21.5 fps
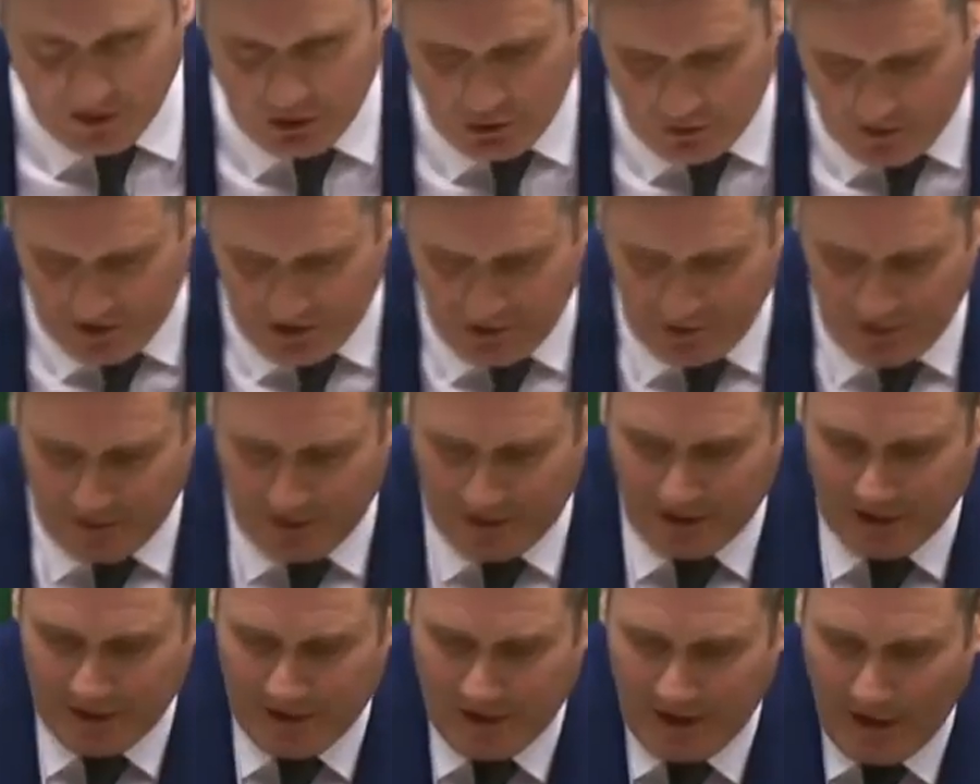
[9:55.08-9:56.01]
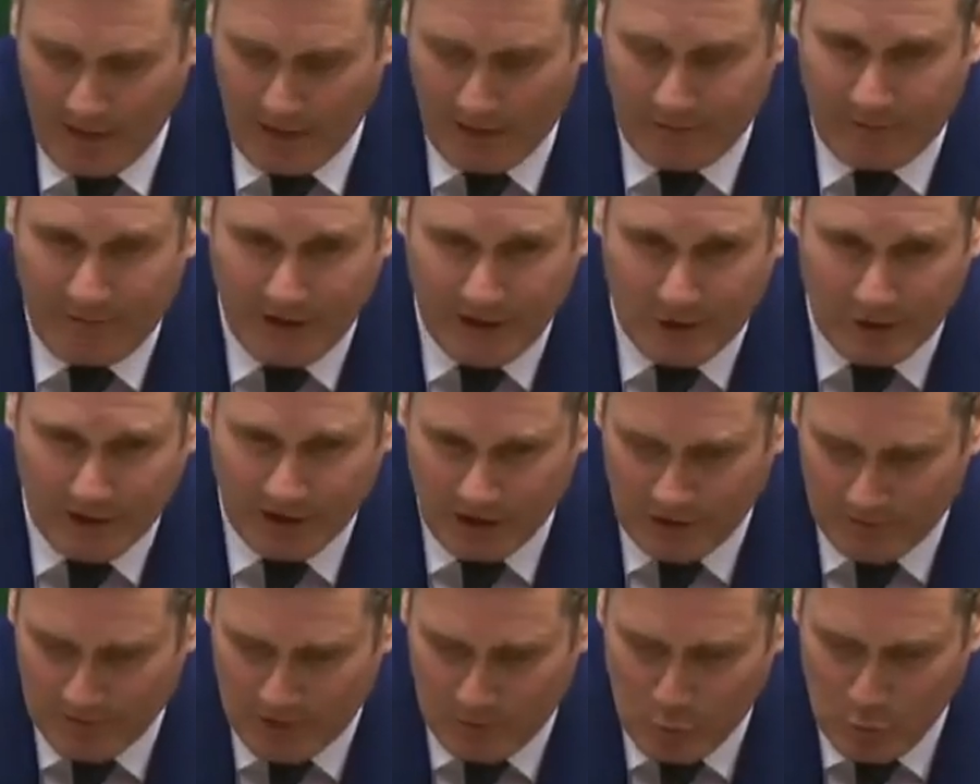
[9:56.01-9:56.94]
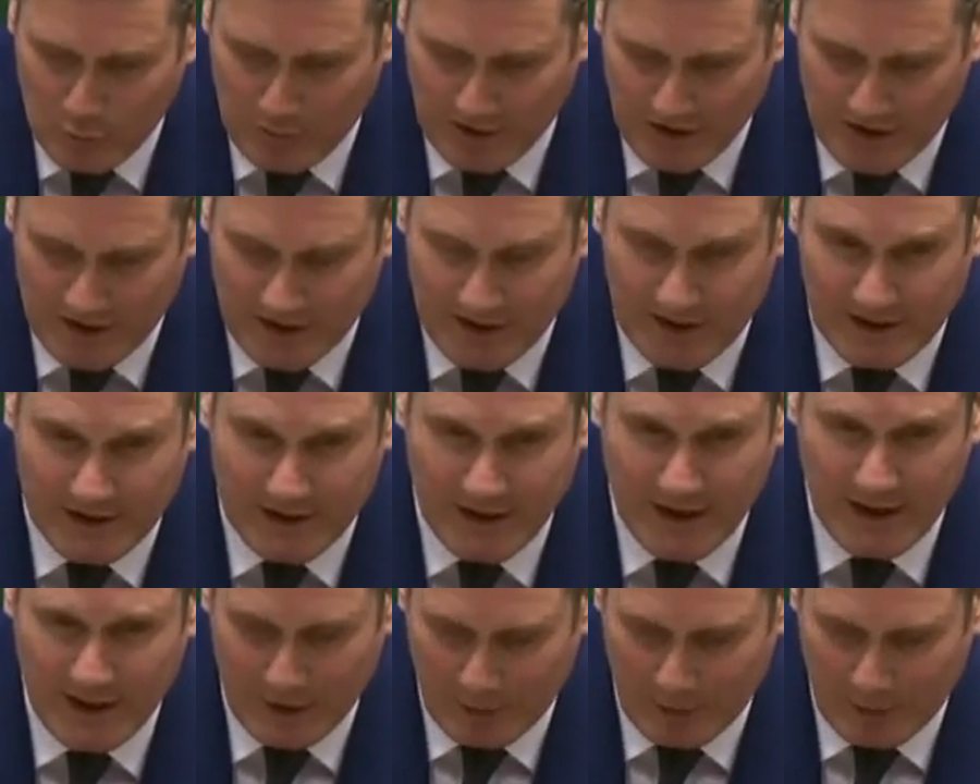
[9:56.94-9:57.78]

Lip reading: trade unions, the Federation of Small Businesses,